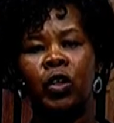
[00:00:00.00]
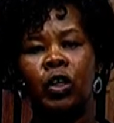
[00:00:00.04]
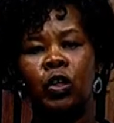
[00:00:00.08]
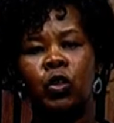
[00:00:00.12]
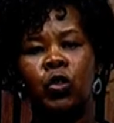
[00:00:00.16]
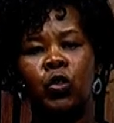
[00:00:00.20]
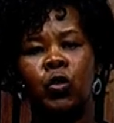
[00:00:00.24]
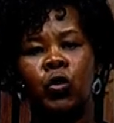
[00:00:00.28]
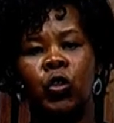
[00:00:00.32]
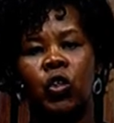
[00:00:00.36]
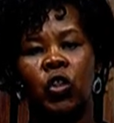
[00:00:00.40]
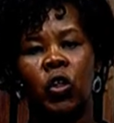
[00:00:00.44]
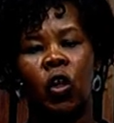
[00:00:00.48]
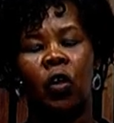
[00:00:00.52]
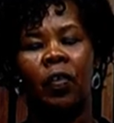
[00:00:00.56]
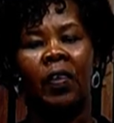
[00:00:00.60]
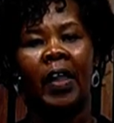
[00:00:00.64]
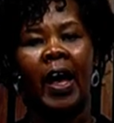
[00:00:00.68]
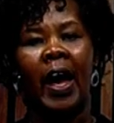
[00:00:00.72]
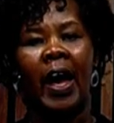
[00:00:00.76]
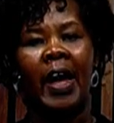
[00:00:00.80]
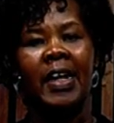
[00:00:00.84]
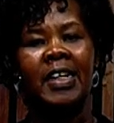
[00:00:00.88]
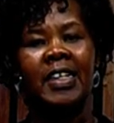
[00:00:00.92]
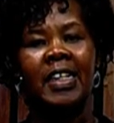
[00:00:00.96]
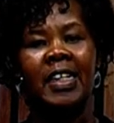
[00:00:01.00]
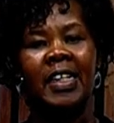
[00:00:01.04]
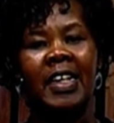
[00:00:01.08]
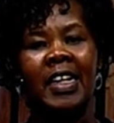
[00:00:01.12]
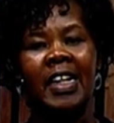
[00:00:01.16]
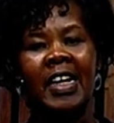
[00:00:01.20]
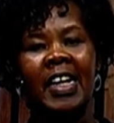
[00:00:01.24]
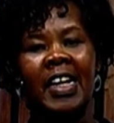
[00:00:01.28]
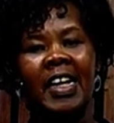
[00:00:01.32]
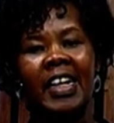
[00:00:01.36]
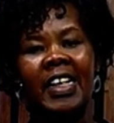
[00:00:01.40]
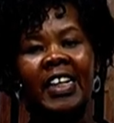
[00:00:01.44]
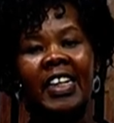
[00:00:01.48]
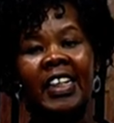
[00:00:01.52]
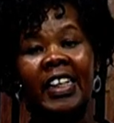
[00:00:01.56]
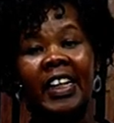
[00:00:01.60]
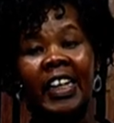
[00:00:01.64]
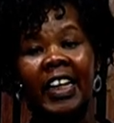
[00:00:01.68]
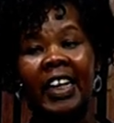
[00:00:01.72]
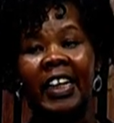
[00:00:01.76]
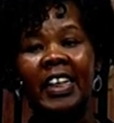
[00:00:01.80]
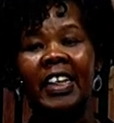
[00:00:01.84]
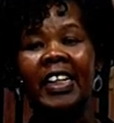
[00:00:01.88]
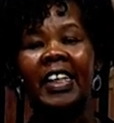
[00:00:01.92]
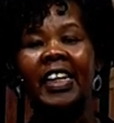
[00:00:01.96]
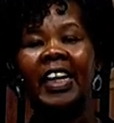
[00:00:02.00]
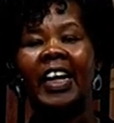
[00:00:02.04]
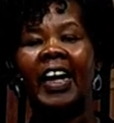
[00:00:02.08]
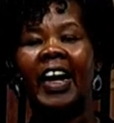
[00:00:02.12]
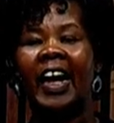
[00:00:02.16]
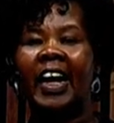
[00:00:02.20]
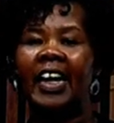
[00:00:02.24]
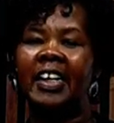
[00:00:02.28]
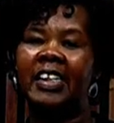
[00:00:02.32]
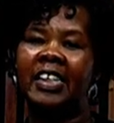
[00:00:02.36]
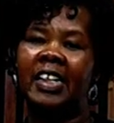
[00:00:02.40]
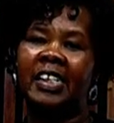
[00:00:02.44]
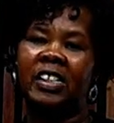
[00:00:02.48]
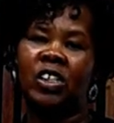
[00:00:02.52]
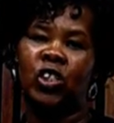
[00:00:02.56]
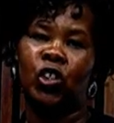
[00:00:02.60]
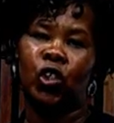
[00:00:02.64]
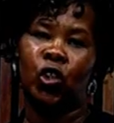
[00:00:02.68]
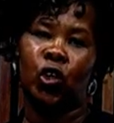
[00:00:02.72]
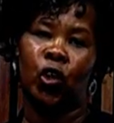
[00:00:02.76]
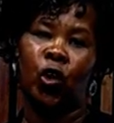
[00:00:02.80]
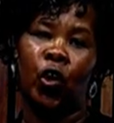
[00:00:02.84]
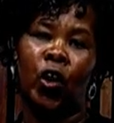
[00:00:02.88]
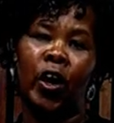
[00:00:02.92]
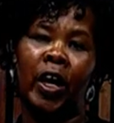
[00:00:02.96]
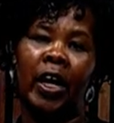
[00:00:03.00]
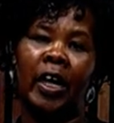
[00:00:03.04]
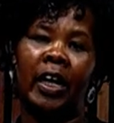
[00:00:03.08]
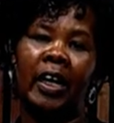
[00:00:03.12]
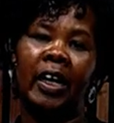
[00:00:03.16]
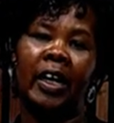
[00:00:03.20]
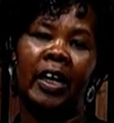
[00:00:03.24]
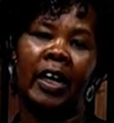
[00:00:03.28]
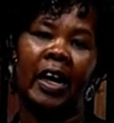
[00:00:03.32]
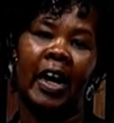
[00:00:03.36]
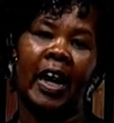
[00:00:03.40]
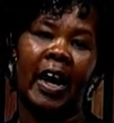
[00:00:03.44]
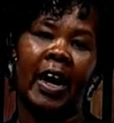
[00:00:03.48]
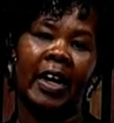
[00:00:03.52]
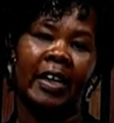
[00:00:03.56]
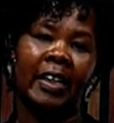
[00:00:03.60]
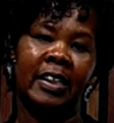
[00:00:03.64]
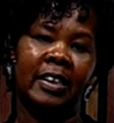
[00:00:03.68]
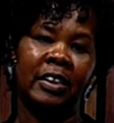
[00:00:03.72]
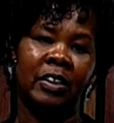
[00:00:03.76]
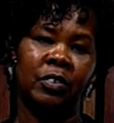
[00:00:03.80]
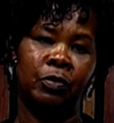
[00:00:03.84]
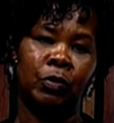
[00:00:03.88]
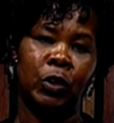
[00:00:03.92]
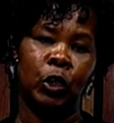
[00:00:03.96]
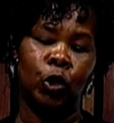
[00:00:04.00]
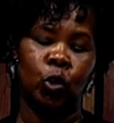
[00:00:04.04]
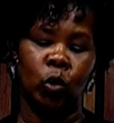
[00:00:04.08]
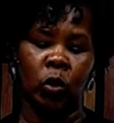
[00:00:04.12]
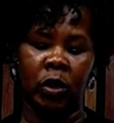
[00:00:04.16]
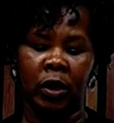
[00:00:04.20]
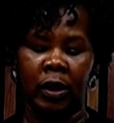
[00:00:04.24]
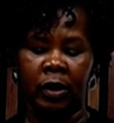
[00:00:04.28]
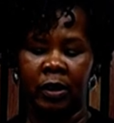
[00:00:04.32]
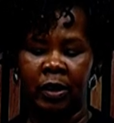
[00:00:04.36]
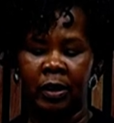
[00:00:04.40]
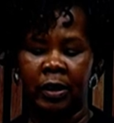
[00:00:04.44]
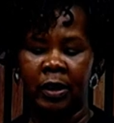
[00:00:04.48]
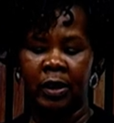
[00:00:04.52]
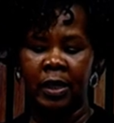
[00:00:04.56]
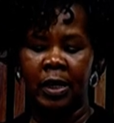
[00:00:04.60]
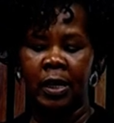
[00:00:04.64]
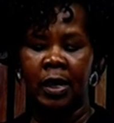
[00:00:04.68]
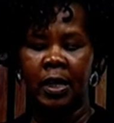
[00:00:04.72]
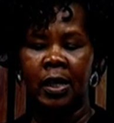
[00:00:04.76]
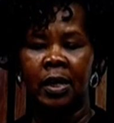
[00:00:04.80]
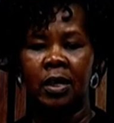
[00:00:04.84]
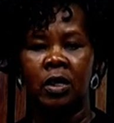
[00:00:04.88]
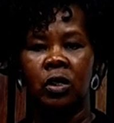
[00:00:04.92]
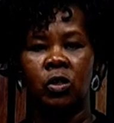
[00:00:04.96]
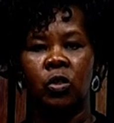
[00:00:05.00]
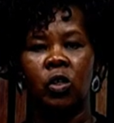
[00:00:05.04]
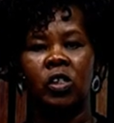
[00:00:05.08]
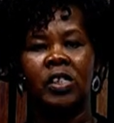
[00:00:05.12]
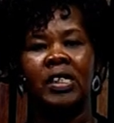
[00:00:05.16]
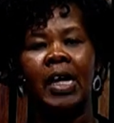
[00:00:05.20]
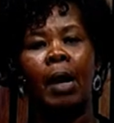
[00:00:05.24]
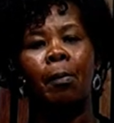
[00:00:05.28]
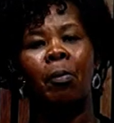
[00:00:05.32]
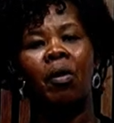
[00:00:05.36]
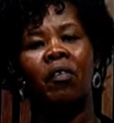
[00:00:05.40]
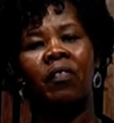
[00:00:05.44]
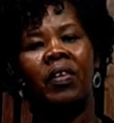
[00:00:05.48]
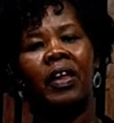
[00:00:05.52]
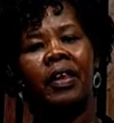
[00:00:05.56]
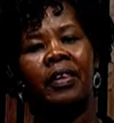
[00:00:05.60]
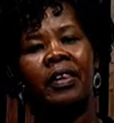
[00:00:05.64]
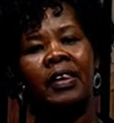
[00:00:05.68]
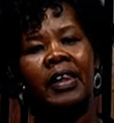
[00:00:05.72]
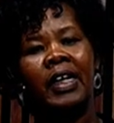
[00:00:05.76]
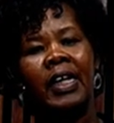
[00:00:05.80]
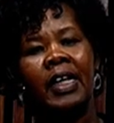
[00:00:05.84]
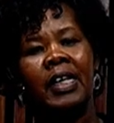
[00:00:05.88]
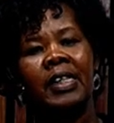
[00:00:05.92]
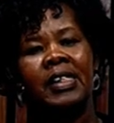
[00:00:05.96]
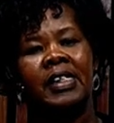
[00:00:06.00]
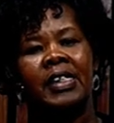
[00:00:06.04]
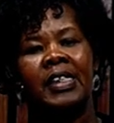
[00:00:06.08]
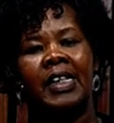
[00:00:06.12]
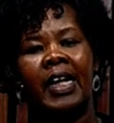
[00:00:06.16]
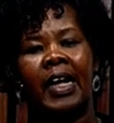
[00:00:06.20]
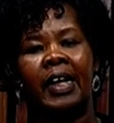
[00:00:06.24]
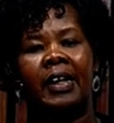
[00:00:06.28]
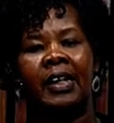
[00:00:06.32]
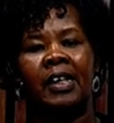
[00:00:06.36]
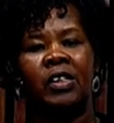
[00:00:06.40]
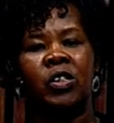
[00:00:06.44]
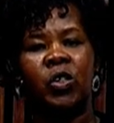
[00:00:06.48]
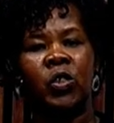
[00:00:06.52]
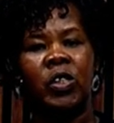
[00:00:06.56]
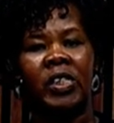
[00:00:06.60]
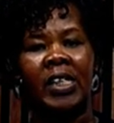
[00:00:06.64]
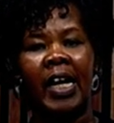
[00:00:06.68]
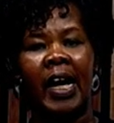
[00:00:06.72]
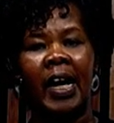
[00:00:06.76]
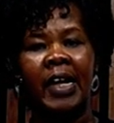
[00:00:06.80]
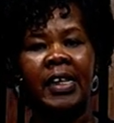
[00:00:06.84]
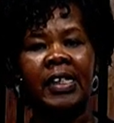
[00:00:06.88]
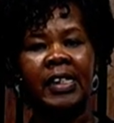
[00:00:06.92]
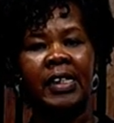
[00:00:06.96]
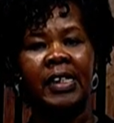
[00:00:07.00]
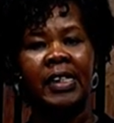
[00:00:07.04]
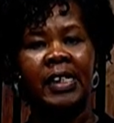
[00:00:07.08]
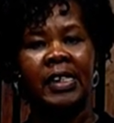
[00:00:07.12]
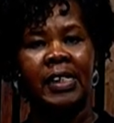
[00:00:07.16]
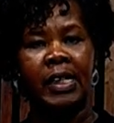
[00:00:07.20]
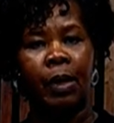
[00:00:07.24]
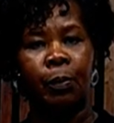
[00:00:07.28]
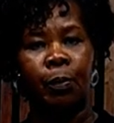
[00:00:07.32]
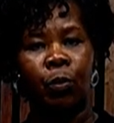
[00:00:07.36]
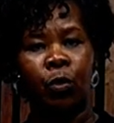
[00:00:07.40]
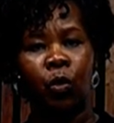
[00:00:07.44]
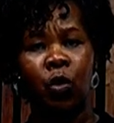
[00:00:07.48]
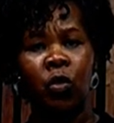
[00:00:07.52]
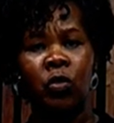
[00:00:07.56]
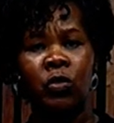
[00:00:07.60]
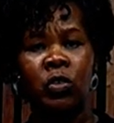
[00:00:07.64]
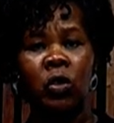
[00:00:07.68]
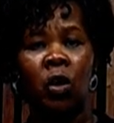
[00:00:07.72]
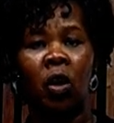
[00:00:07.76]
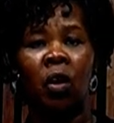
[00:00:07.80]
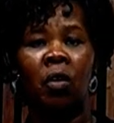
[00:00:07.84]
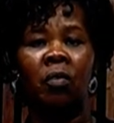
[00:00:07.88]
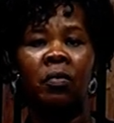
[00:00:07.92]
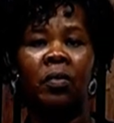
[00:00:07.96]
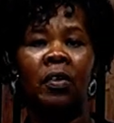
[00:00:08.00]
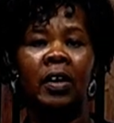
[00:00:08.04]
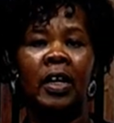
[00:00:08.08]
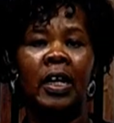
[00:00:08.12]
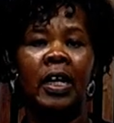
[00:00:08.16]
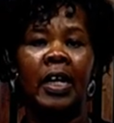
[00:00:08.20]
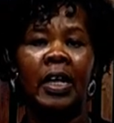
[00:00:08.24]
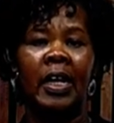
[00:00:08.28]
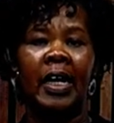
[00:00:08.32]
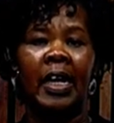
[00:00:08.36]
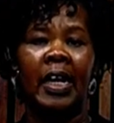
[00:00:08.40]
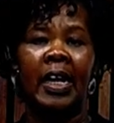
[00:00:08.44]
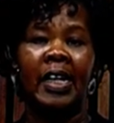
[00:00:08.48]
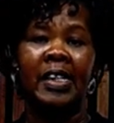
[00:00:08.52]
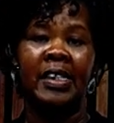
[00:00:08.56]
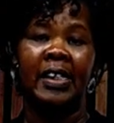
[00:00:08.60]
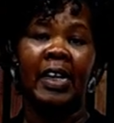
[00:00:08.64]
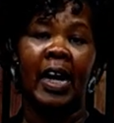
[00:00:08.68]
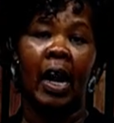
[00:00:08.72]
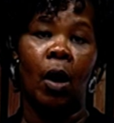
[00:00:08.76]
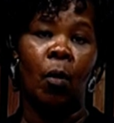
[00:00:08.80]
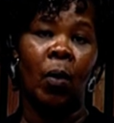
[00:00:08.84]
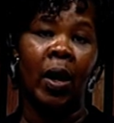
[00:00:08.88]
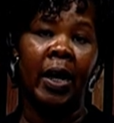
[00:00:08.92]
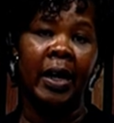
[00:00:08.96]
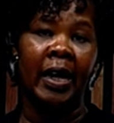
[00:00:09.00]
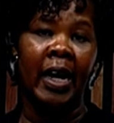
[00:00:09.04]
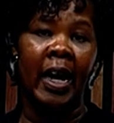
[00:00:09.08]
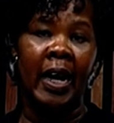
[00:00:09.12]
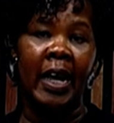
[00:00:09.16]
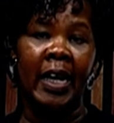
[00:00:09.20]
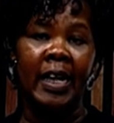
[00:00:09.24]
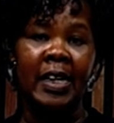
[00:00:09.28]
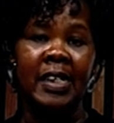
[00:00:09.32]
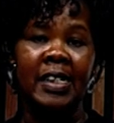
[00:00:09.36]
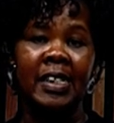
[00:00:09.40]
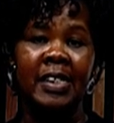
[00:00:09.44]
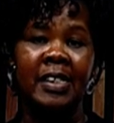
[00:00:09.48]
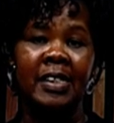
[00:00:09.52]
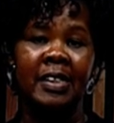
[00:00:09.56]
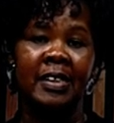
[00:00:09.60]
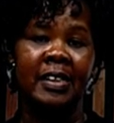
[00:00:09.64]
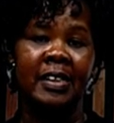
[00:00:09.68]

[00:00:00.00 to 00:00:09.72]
to show that greed can destroy an individual. So some of the things that the society disapproves of is cowardice,